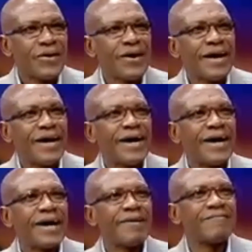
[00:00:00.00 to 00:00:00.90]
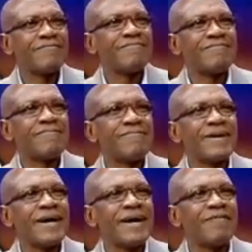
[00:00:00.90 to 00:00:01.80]
ha have
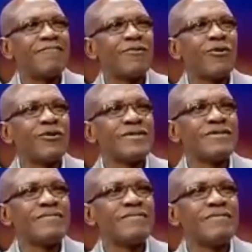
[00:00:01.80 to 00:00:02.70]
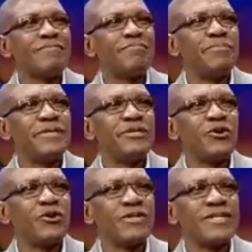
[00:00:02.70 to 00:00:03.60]
have gone
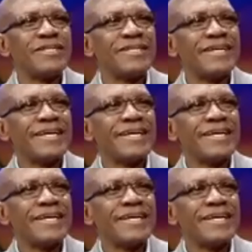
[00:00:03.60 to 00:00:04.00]
beyond